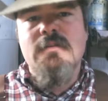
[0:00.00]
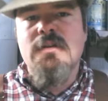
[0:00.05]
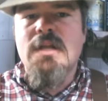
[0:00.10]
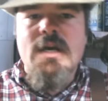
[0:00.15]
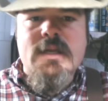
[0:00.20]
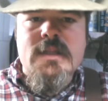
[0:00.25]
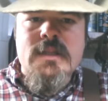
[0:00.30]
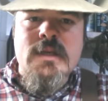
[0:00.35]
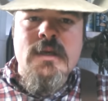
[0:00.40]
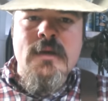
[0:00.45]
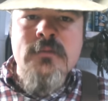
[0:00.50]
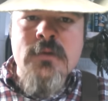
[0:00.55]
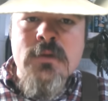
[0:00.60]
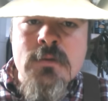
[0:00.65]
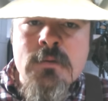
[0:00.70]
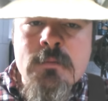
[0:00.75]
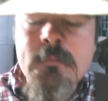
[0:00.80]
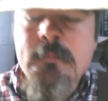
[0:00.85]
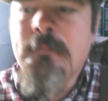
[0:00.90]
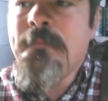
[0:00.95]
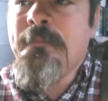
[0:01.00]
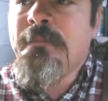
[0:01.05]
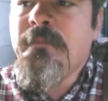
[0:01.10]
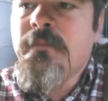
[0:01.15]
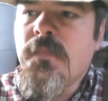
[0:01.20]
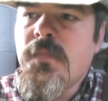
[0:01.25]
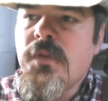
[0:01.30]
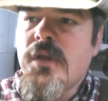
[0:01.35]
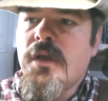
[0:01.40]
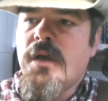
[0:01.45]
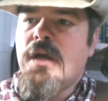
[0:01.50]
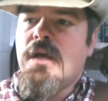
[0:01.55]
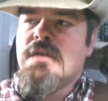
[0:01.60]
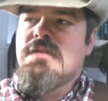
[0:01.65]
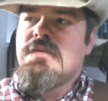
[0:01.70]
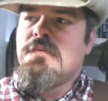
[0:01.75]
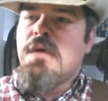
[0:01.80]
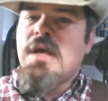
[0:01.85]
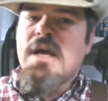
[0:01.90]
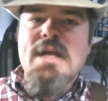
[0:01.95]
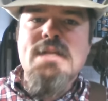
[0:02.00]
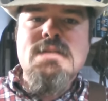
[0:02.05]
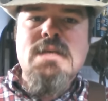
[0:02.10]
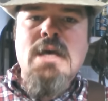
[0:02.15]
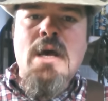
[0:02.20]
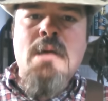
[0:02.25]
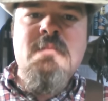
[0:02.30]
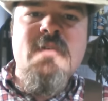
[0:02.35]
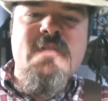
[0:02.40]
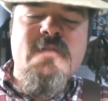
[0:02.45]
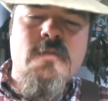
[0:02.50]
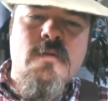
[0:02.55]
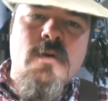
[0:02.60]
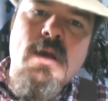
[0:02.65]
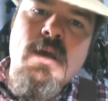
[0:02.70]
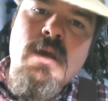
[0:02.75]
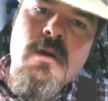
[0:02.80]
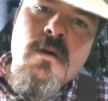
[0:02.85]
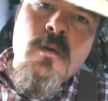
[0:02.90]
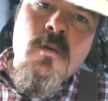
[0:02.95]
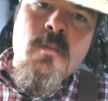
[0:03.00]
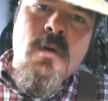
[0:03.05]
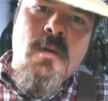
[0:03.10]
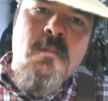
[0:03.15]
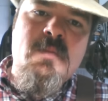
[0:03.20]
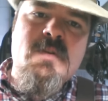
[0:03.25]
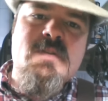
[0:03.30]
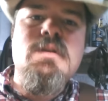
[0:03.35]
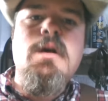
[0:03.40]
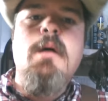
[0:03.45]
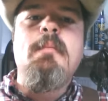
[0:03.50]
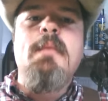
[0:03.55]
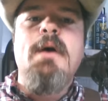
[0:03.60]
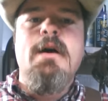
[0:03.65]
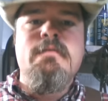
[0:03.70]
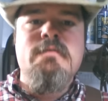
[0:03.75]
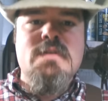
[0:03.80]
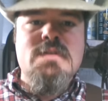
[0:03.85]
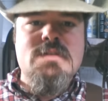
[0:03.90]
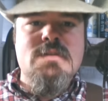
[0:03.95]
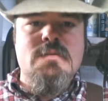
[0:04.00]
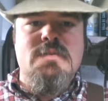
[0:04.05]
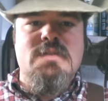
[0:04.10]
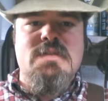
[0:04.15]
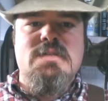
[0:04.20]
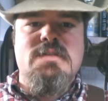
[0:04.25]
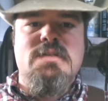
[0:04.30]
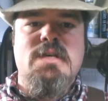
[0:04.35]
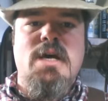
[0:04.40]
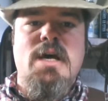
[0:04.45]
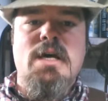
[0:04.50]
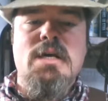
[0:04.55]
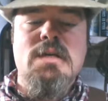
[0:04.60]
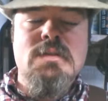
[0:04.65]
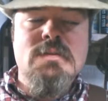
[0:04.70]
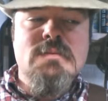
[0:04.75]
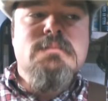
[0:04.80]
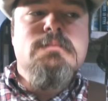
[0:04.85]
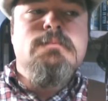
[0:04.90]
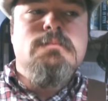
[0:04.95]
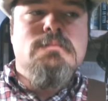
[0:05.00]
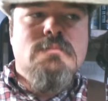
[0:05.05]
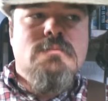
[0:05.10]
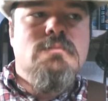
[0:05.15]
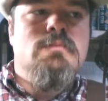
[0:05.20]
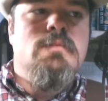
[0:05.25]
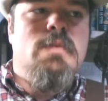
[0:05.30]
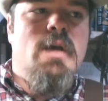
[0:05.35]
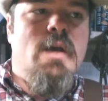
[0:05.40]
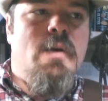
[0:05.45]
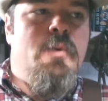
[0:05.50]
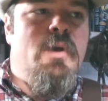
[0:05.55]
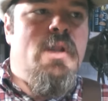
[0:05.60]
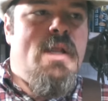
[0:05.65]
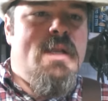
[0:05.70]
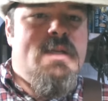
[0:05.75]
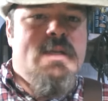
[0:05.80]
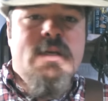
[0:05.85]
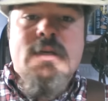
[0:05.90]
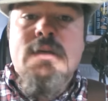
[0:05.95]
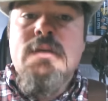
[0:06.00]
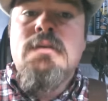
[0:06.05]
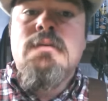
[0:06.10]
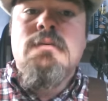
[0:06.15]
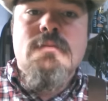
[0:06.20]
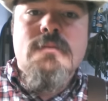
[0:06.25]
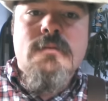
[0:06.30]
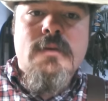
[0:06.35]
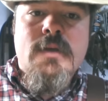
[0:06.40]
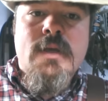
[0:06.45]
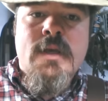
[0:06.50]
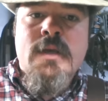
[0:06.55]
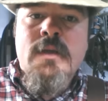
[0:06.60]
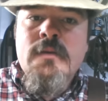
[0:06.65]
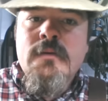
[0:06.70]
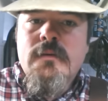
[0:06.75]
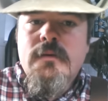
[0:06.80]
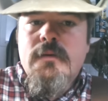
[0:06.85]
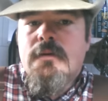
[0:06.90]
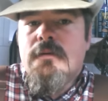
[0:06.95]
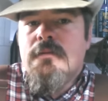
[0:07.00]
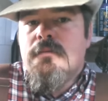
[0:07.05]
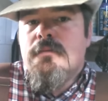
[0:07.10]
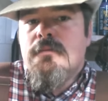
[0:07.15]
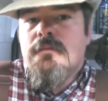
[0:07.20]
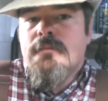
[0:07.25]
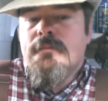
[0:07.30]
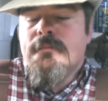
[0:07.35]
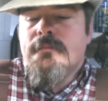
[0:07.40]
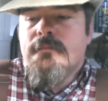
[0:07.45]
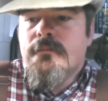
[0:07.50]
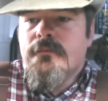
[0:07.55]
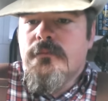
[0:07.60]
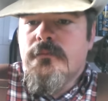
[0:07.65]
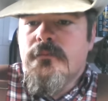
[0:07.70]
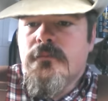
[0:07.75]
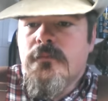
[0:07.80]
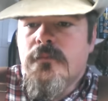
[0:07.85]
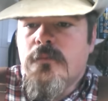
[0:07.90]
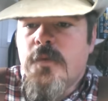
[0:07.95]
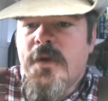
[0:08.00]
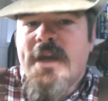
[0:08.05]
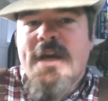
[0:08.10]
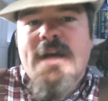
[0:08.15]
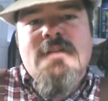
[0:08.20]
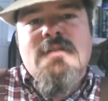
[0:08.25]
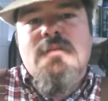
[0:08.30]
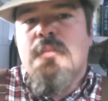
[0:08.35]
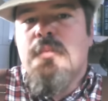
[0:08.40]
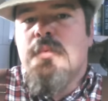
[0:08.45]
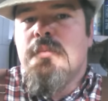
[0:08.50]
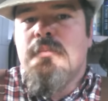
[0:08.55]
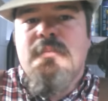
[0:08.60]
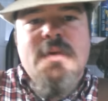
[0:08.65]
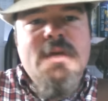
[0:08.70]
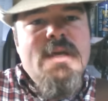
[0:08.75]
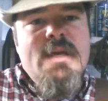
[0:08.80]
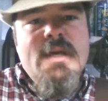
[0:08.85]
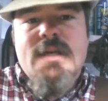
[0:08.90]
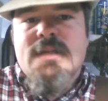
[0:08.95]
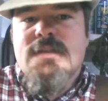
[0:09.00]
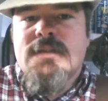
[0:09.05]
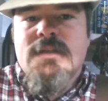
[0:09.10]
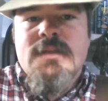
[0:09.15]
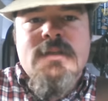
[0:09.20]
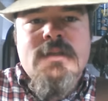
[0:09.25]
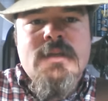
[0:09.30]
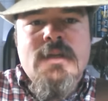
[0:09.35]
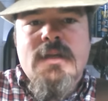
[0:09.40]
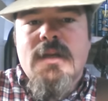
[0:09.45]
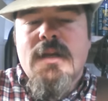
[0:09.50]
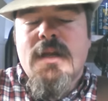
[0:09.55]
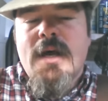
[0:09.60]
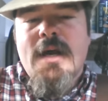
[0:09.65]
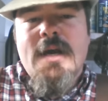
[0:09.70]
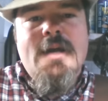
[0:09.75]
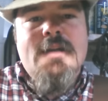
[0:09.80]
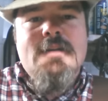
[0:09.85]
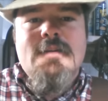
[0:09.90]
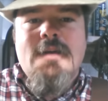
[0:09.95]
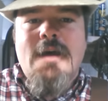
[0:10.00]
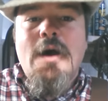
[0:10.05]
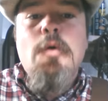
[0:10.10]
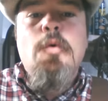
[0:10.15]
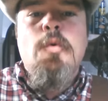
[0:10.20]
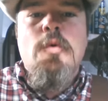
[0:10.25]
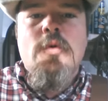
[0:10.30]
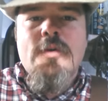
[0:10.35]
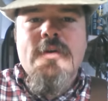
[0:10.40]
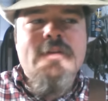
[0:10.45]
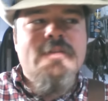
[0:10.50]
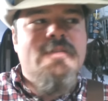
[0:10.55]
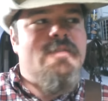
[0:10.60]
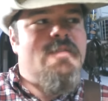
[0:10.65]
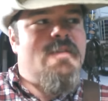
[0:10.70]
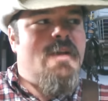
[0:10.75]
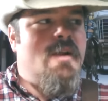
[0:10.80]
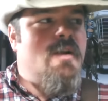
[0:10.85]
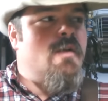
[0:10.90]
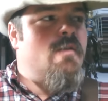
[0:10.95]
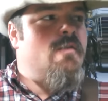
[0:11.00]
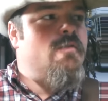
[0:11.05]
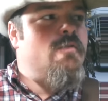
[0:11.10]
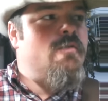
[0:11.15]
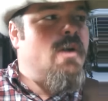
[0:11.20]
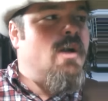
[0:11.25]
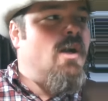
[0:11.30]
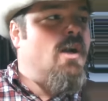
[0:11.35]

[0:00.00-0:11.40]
o'clock in the evening. I said, "Well, I got time before I head home. I'm gonna stop by and visit with this guy." Well, I did, and we got to BSing, and I ordered a set of